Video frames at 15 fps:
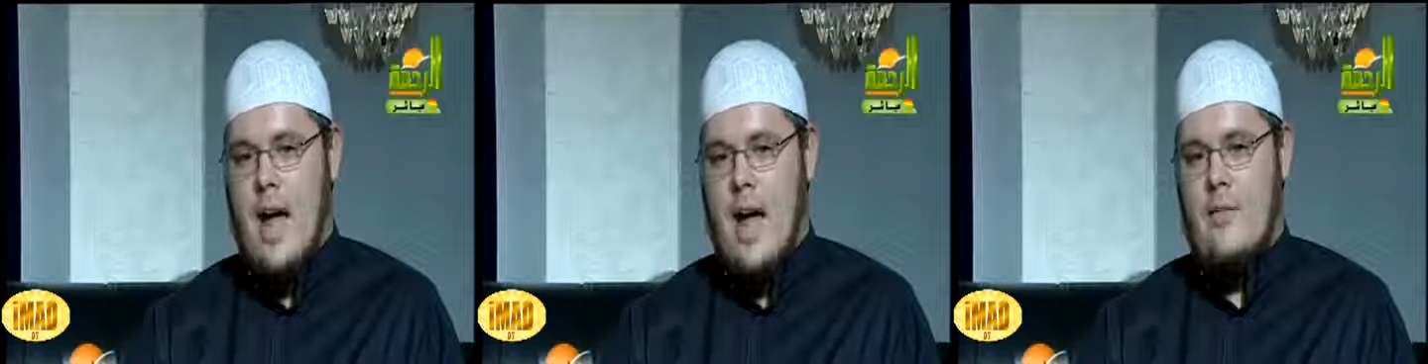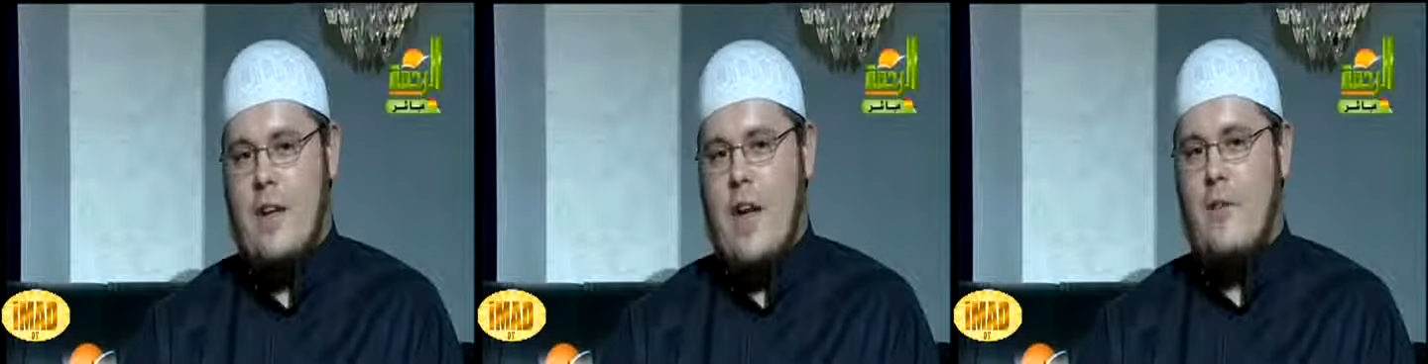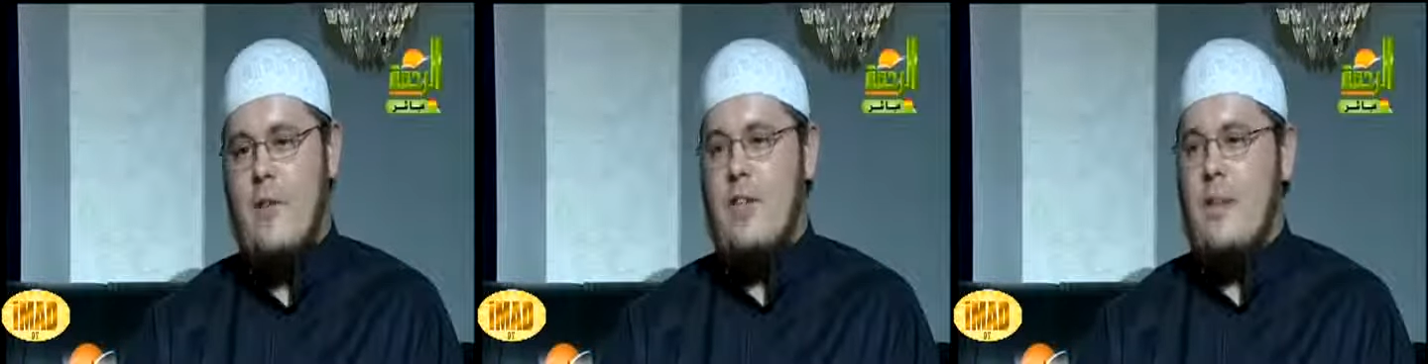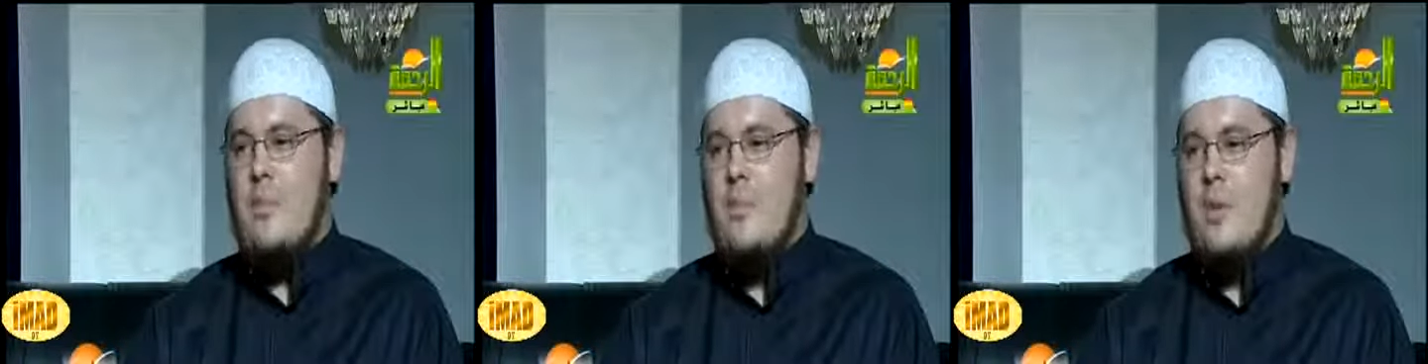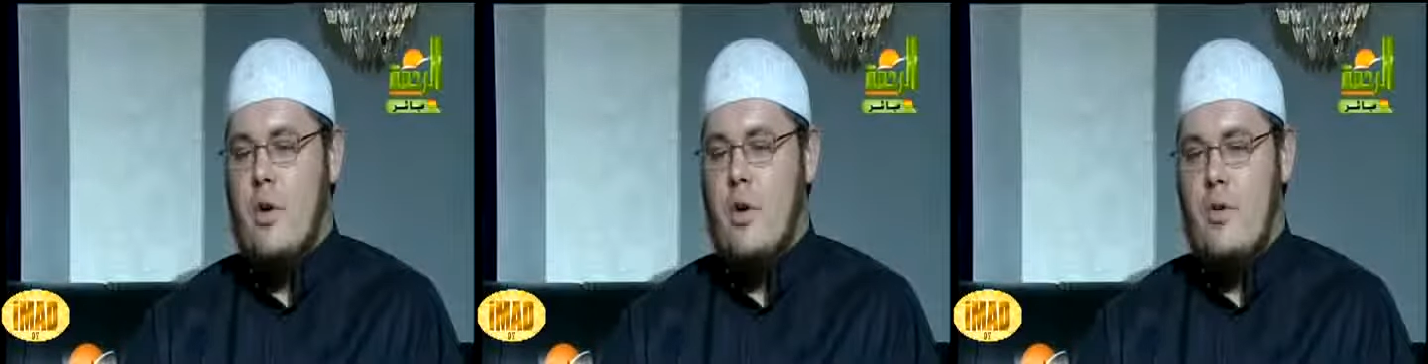having
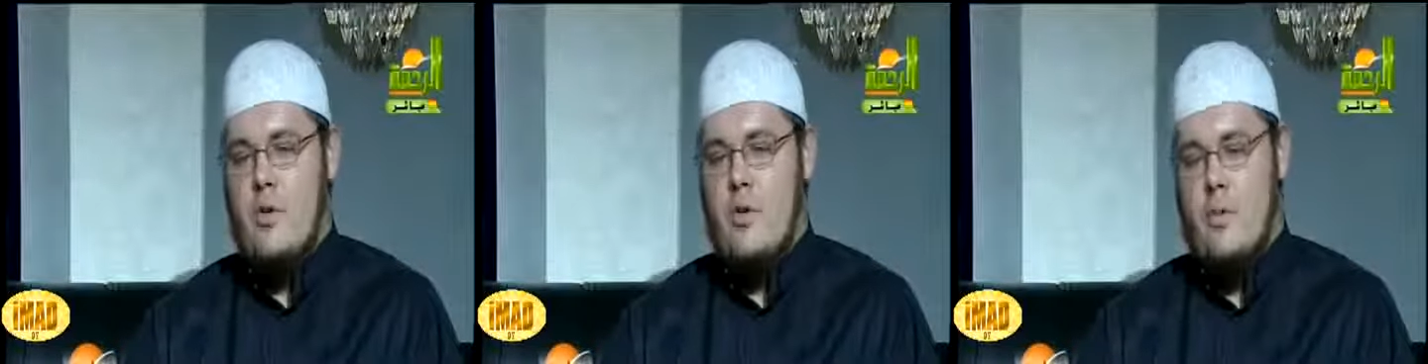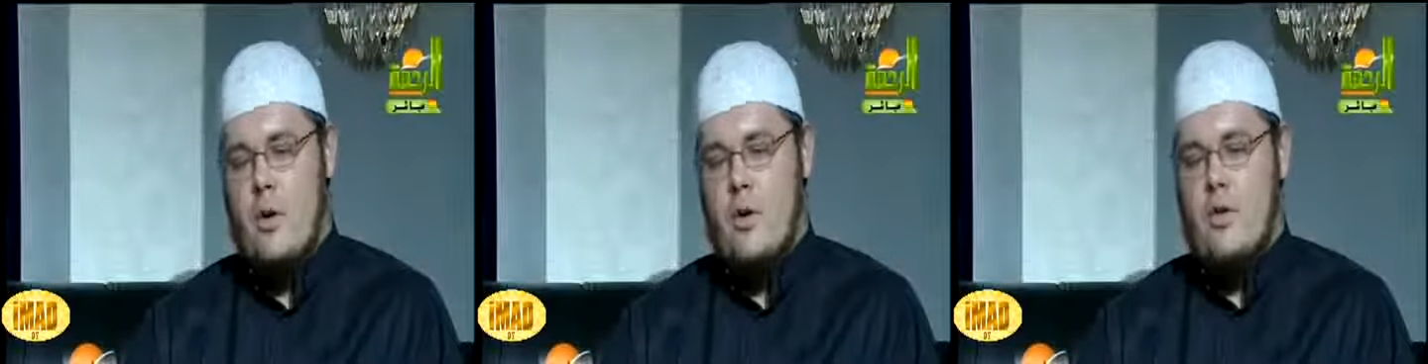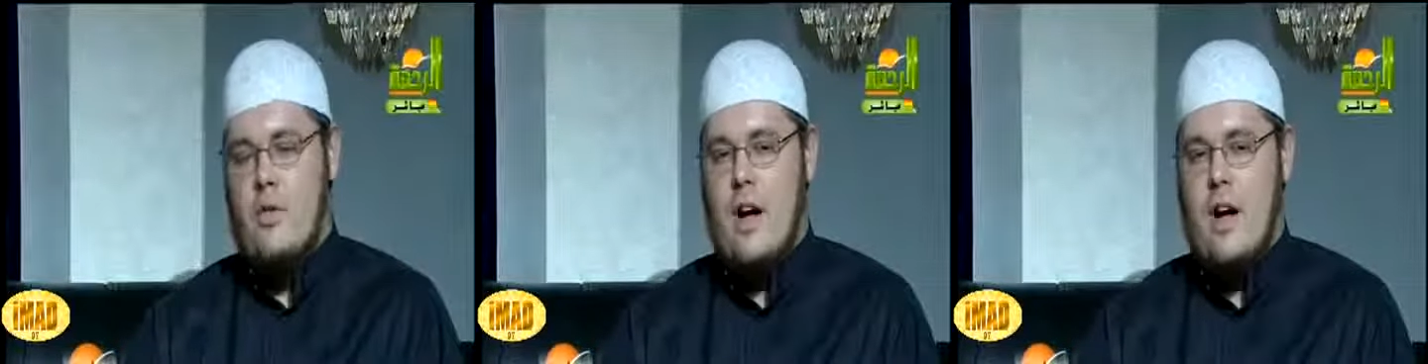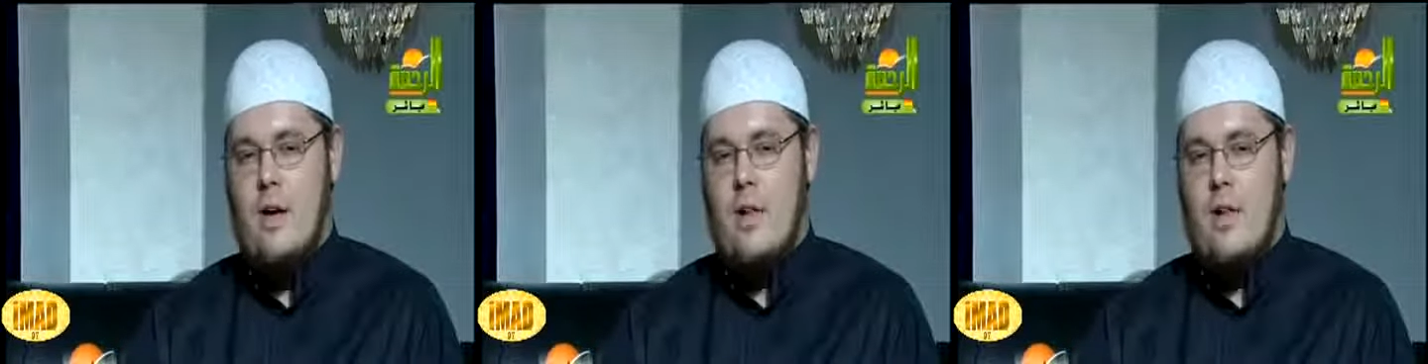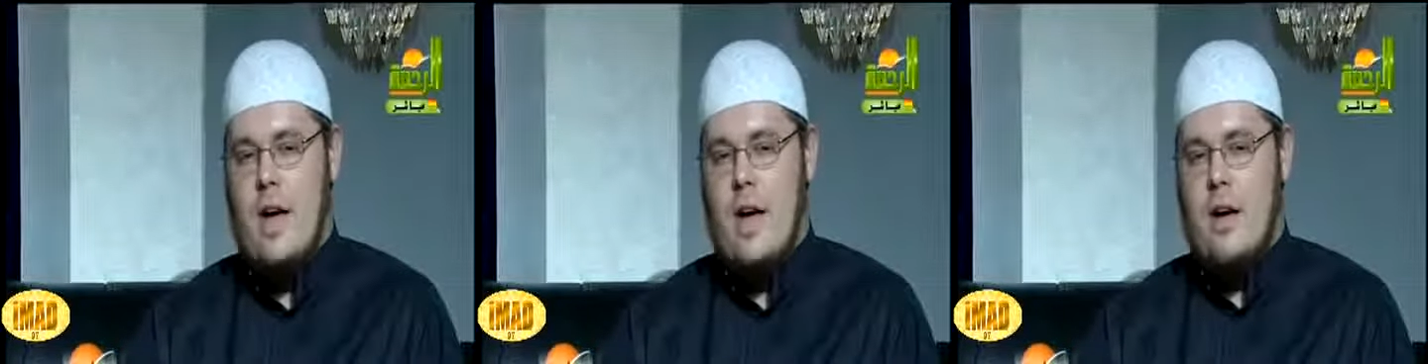everything beautif
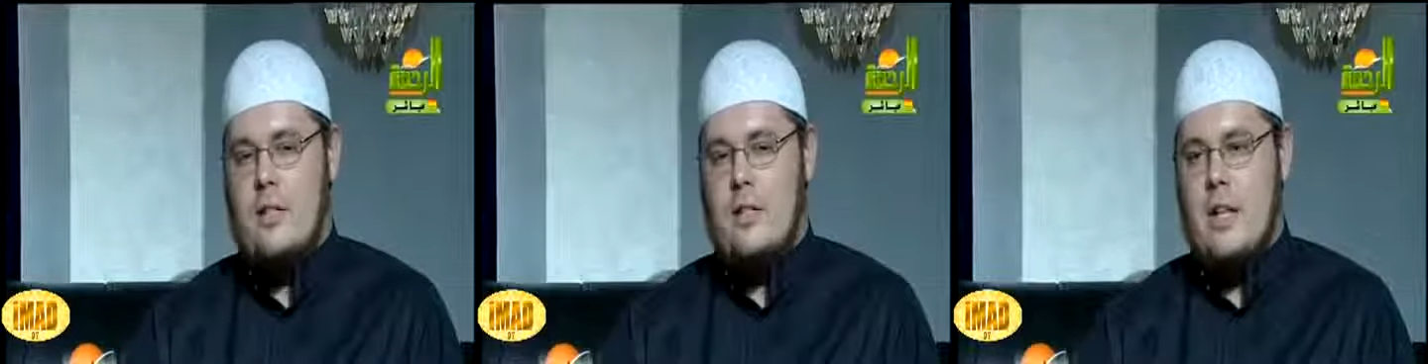beautified on the